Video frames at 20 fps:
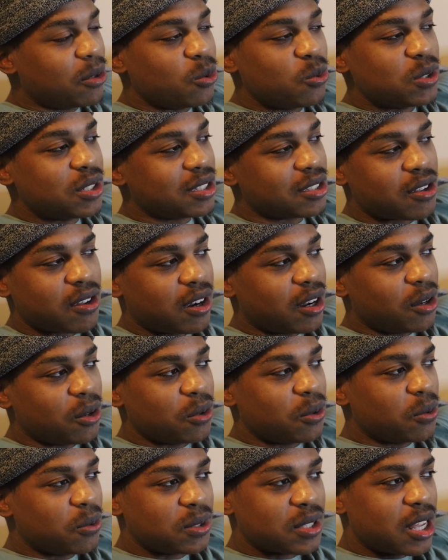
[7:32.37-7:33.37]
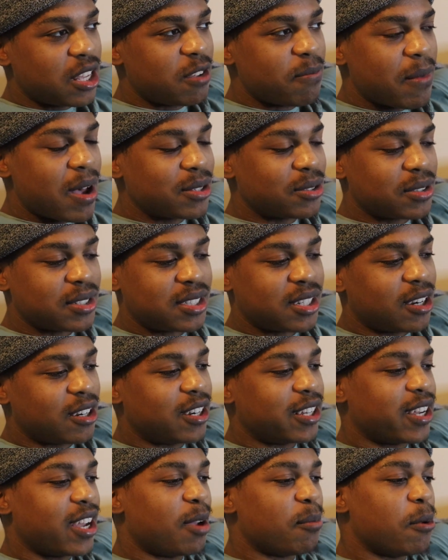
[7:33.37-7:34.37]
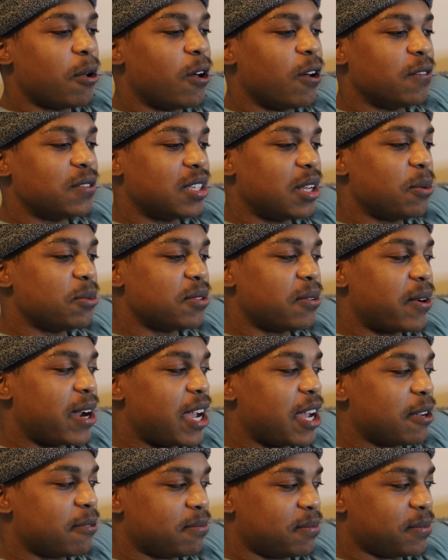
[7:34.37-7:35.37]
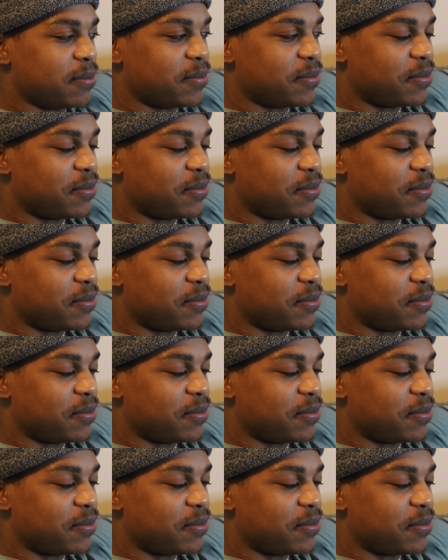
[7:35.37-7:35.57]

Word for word: You were just gonna lose. Like, you might as well turn the game off. So it was a wrap.